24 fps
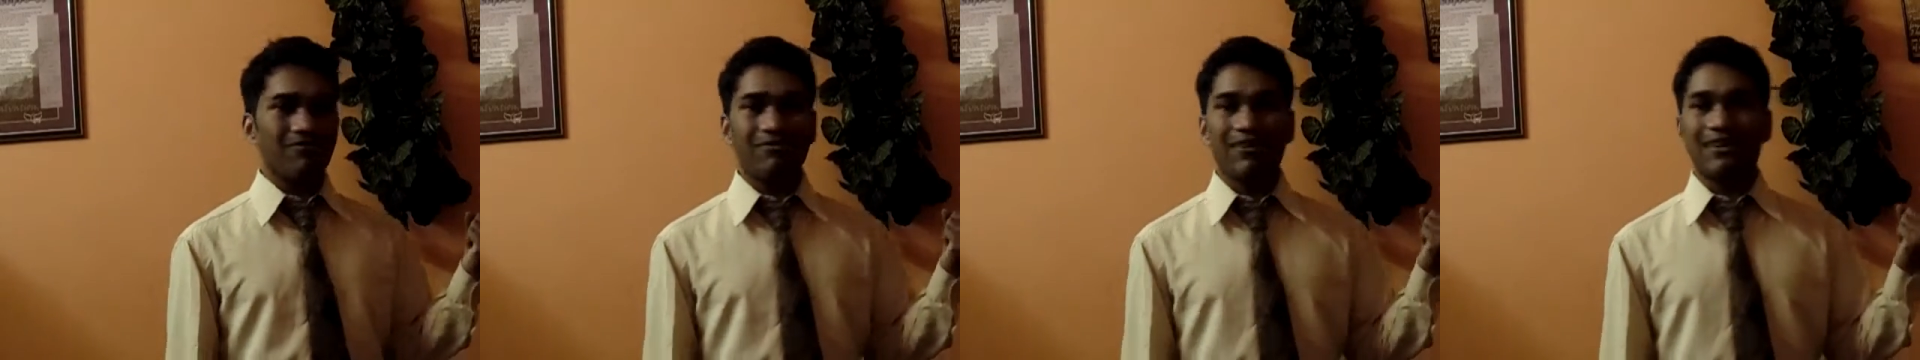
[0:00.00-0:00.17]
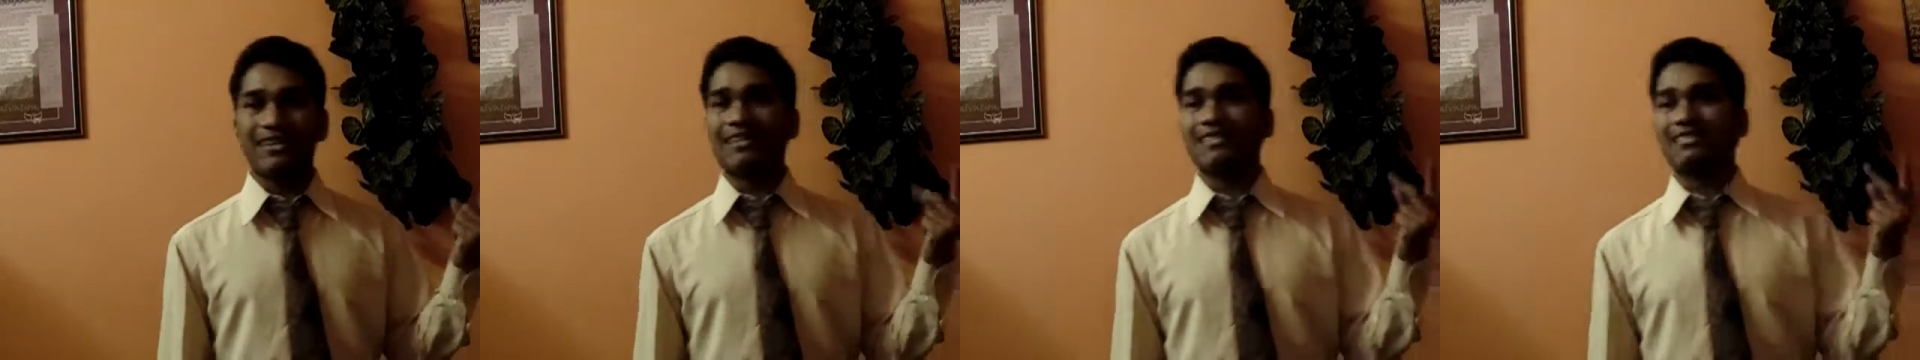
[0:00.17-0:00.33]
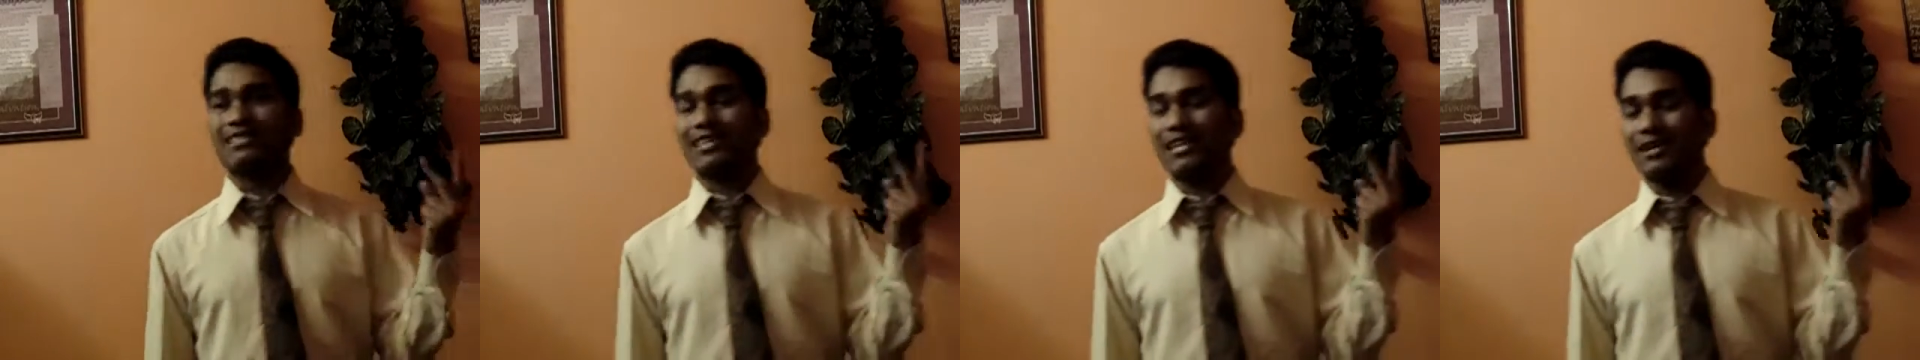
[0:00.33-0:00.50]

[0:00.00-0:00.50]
one is